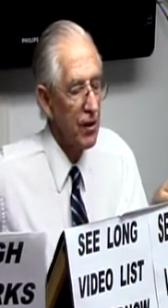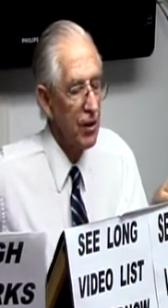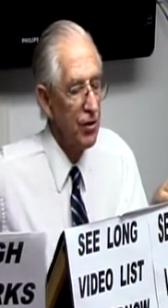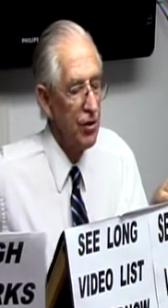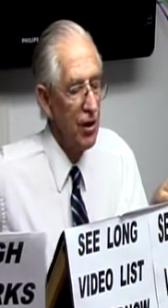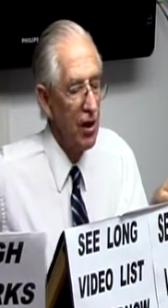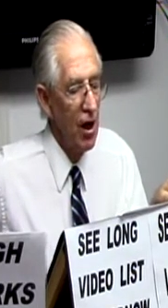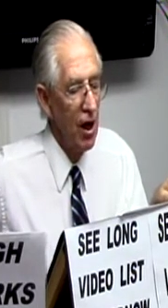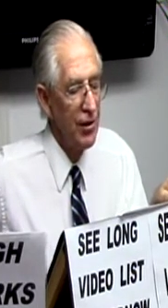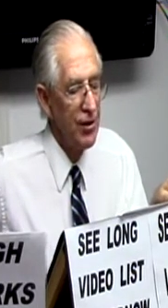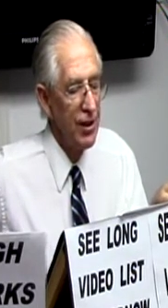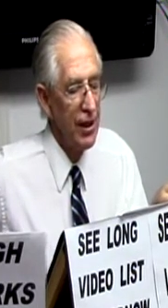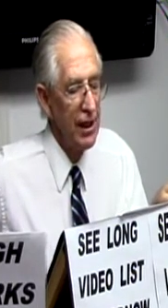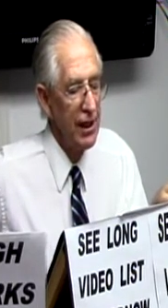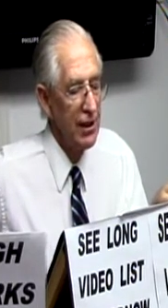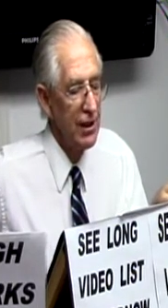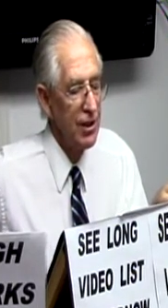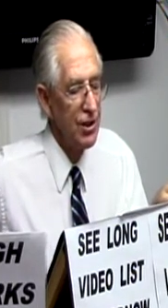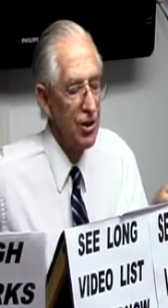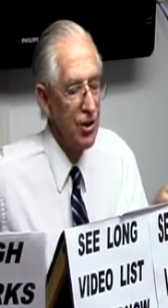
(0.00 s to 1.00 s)
Do not think
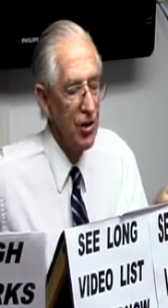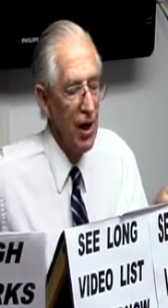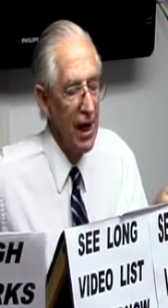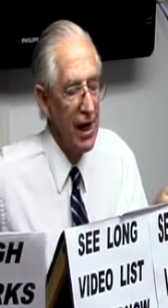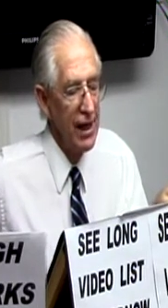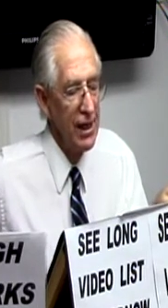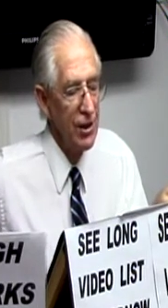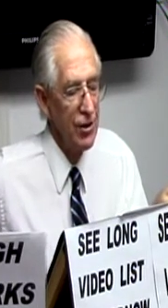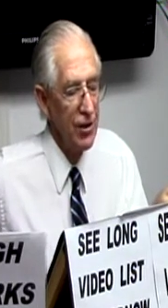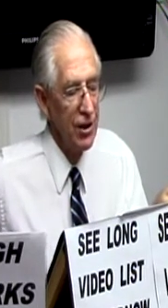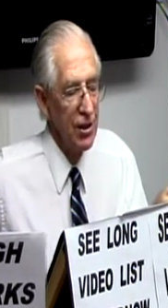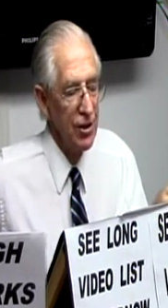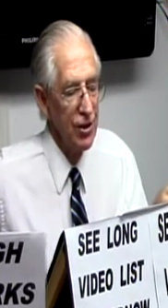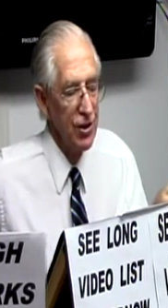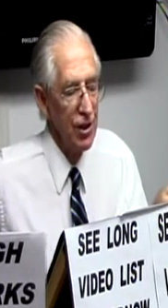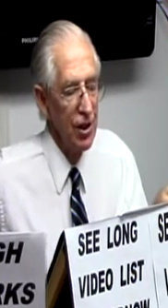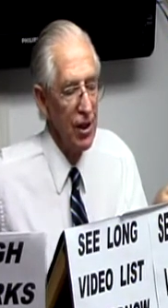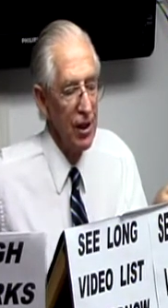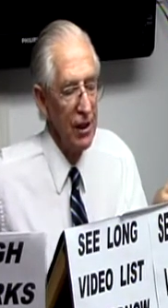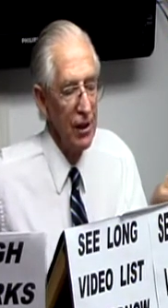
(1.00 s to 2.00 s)
it strange
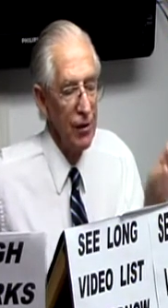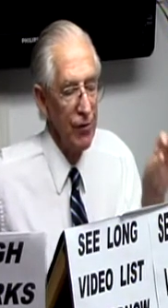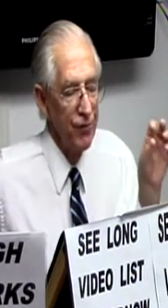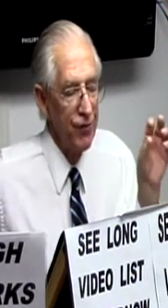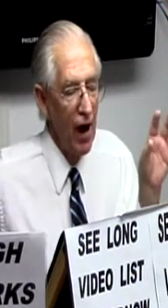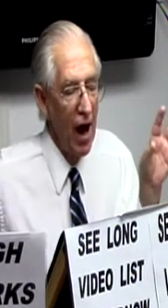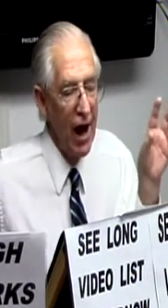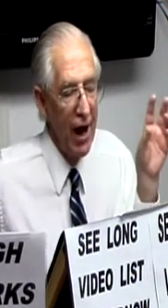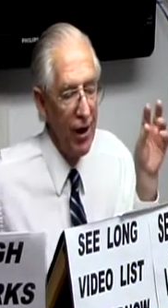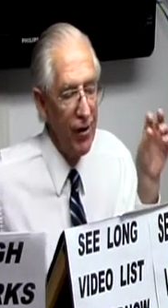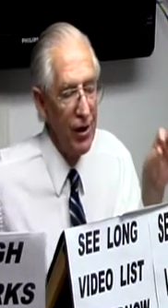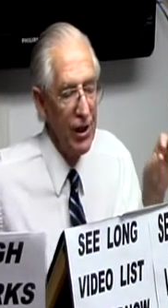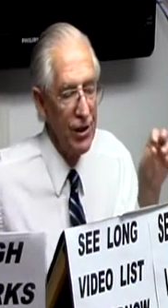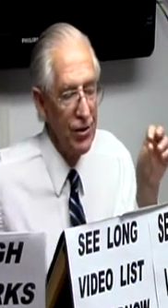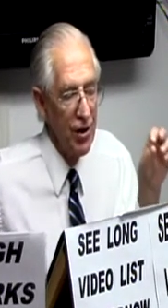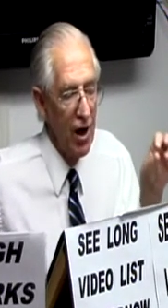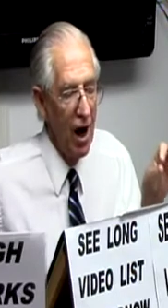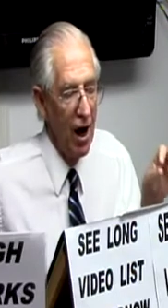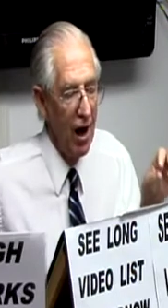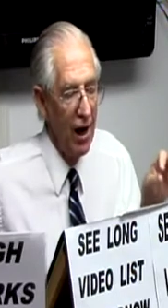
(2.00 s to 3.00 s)
concerning the fiery
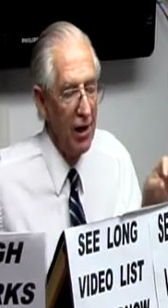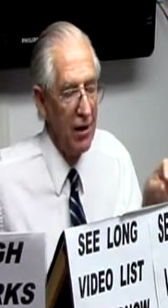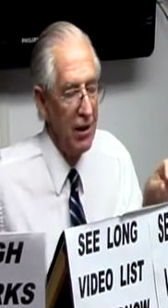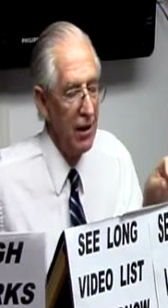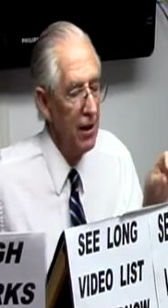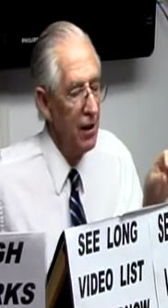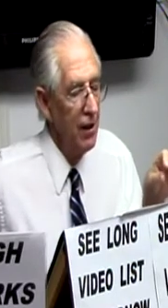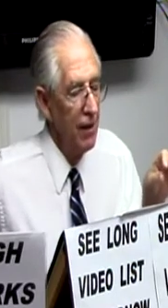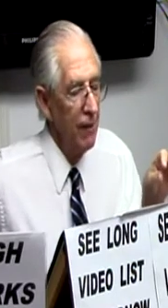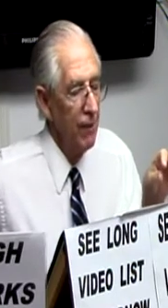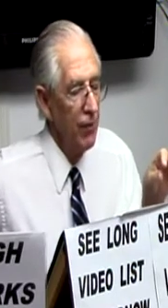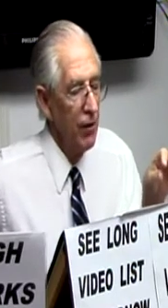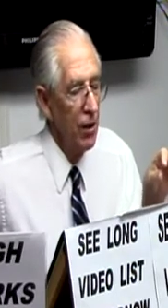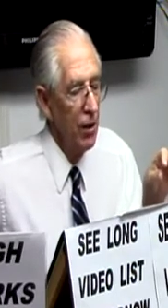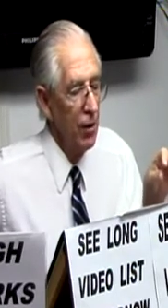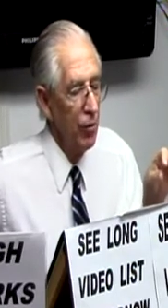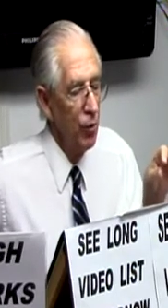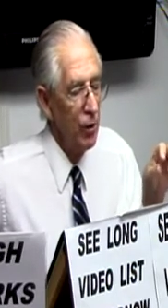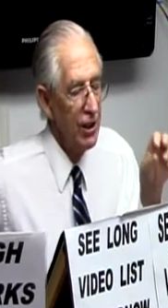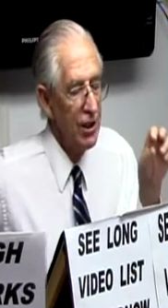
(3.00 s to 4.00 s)
trial,
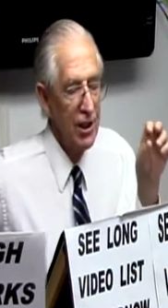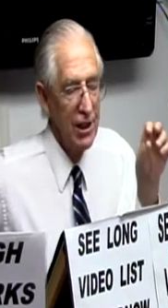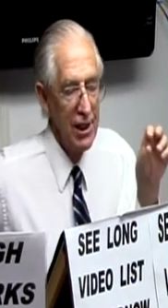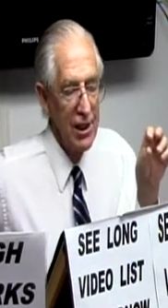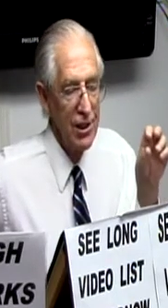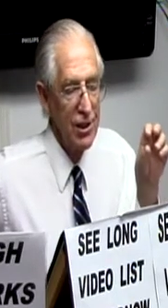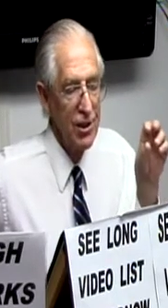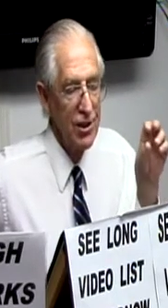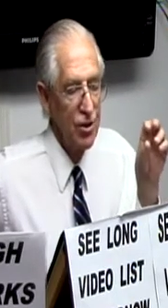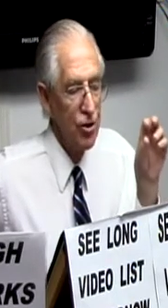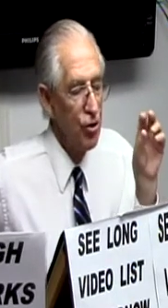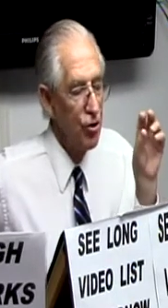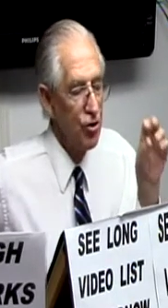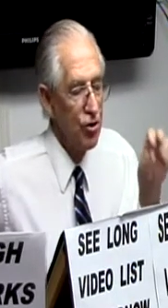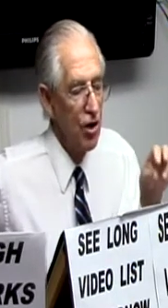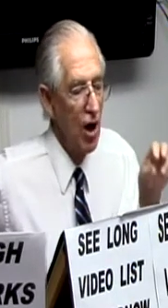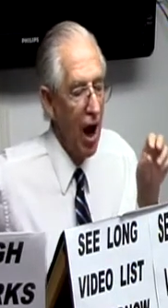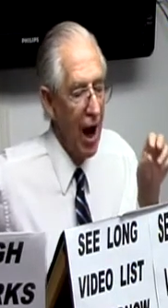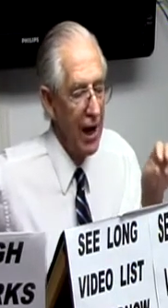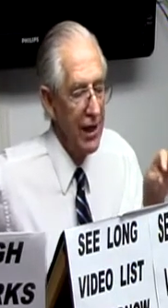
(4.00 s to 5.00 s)
which is to
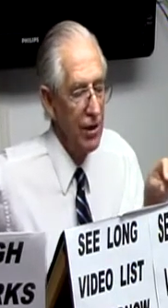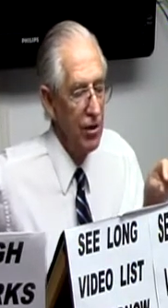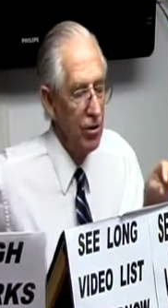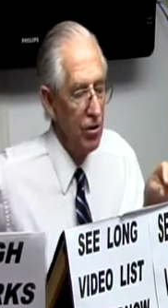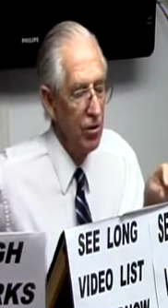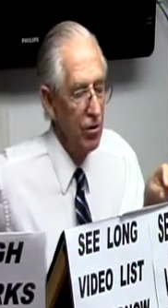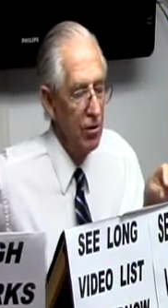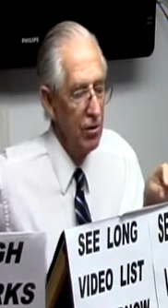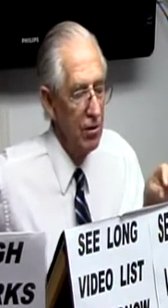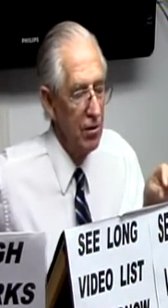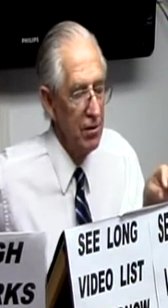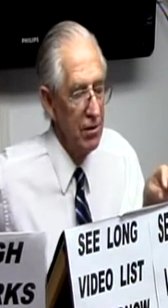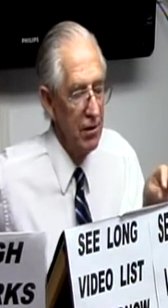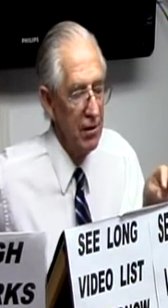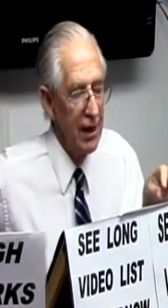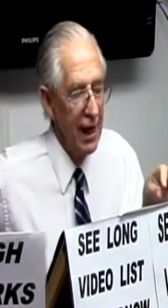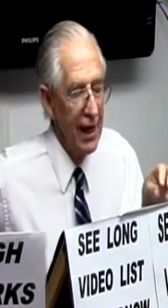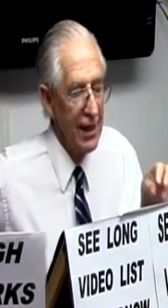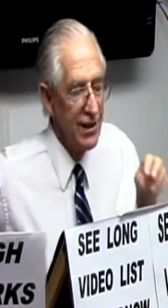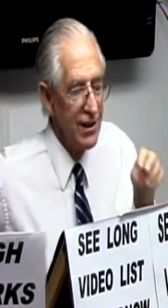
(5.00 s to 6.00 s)
try you,
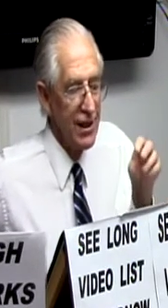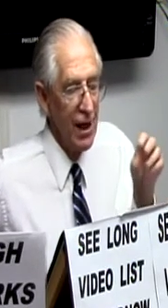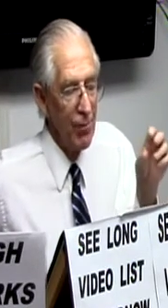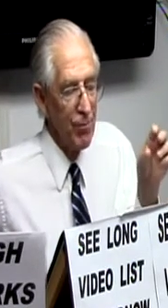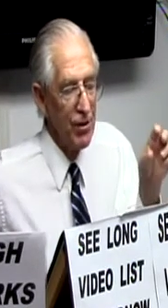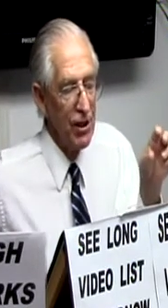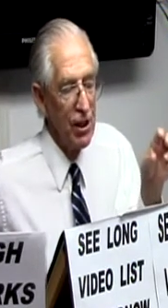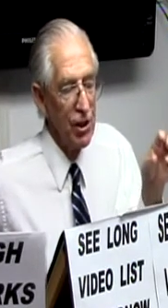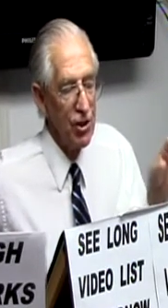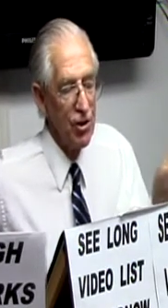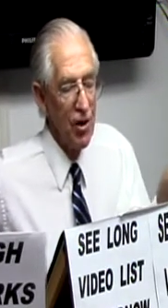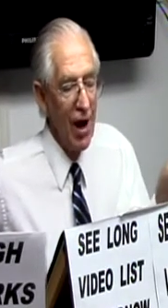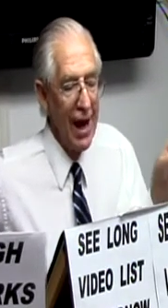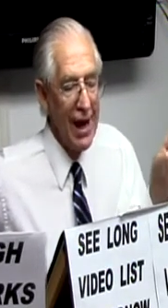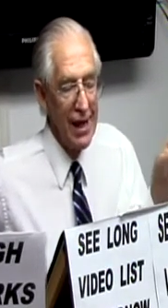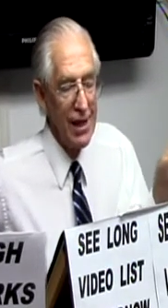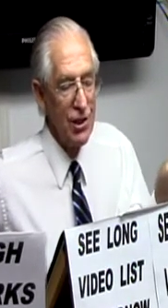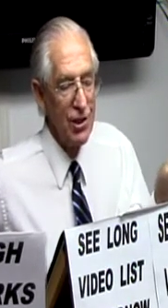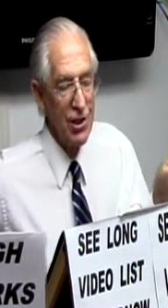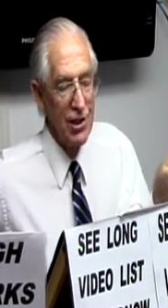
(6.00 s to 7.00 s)
as something
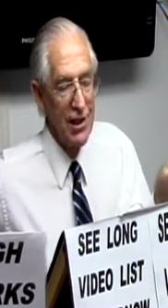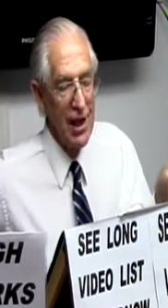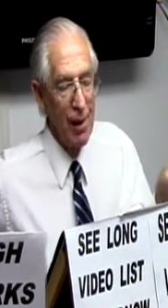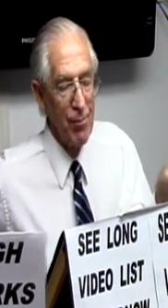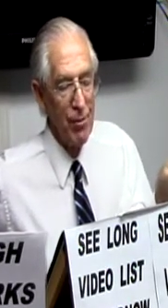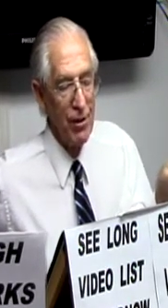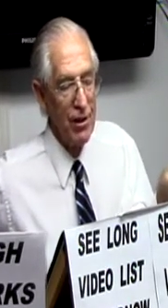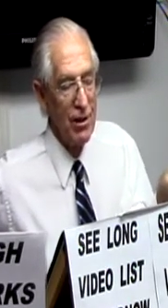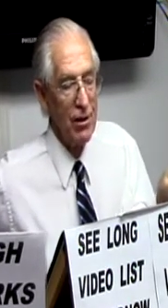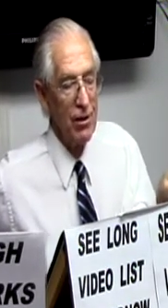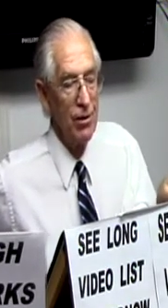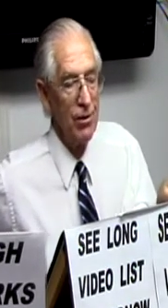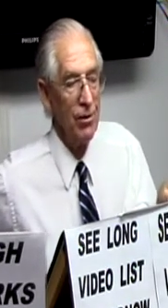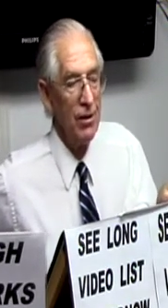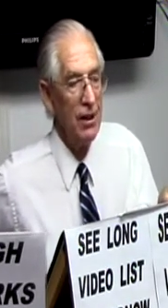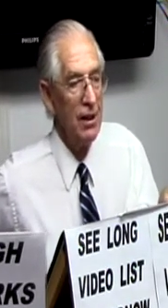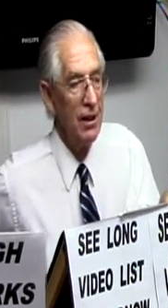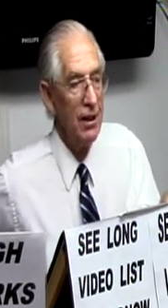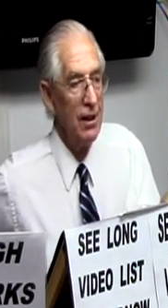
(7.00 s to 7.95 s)
strange has happened to you.